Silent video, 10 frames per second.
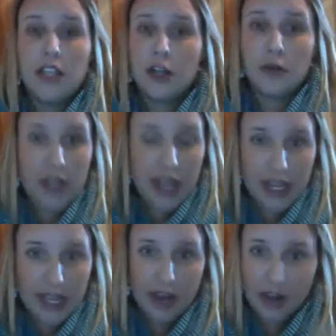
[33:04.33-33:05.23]

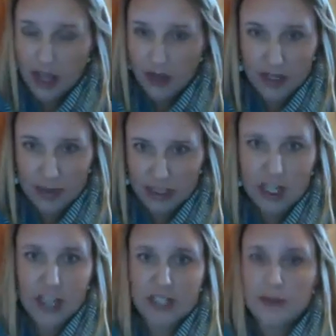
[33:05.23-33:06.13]
and again, in this book
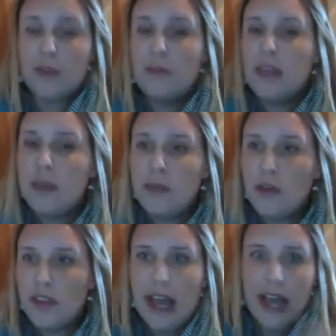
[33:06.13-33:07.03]
it talks about the
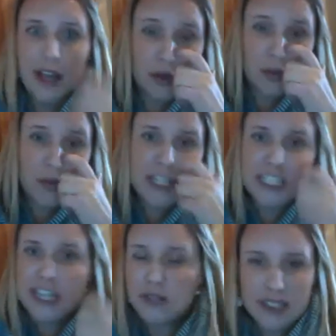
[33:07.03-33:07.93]
people that,
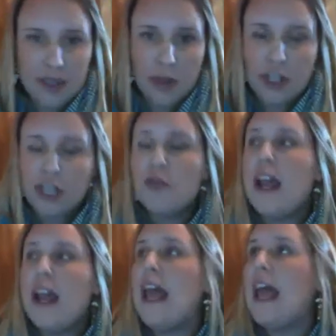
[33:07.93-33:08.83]
reach out to someone. You
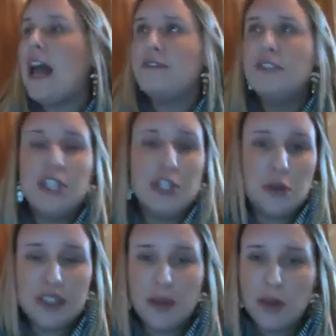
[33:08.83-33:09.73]
don't have
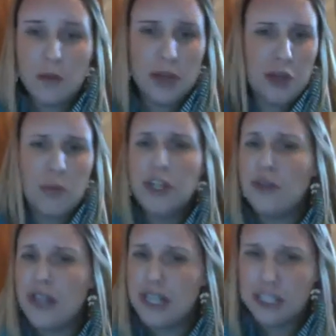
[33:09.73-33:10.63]
to, someone, when
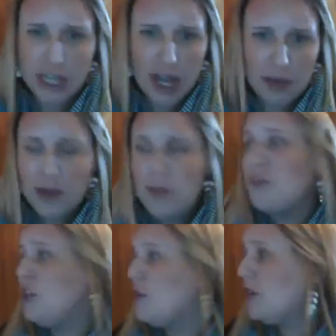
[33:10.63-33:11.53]
you need a job,
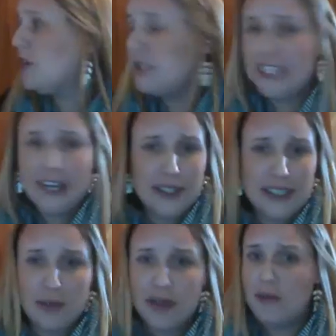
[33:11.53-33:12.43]
you can reach out to
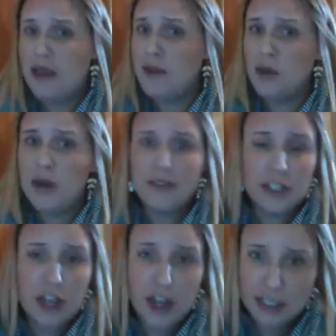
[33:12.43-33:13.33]
someone that maybe you
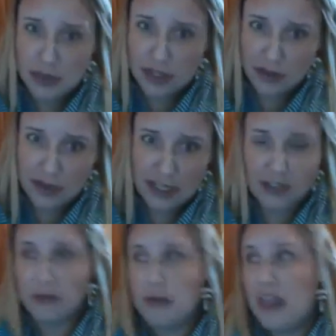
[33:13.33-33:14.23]
haven't talked to in 3
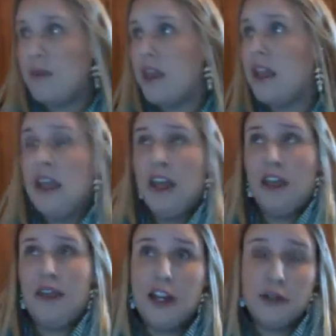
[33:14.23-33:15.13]
years. Maybe
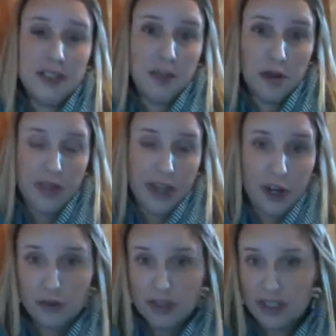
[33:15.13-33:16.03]
they know someone that
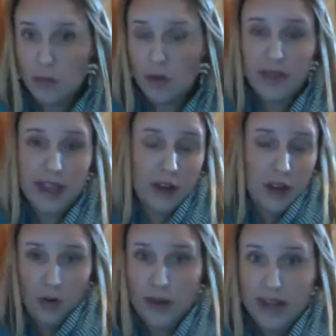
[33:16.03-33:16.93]
knows someone that,
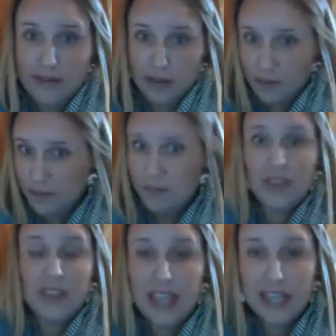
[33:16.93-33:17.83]
whatever.
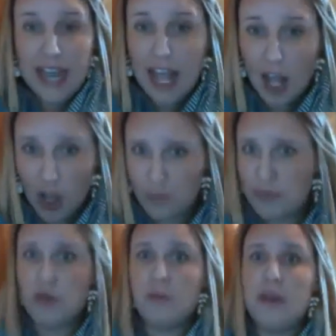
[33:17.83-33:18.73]
They can
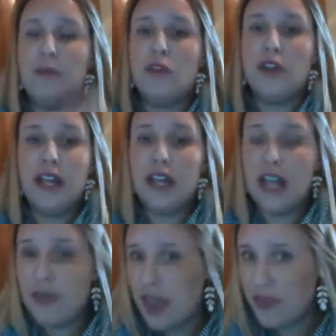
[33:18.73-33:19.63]
help you. People can,
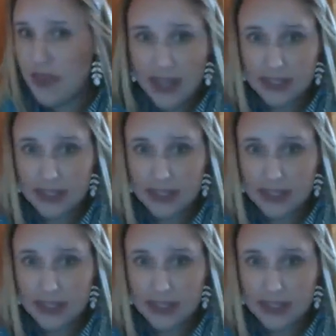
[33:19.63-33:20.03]
and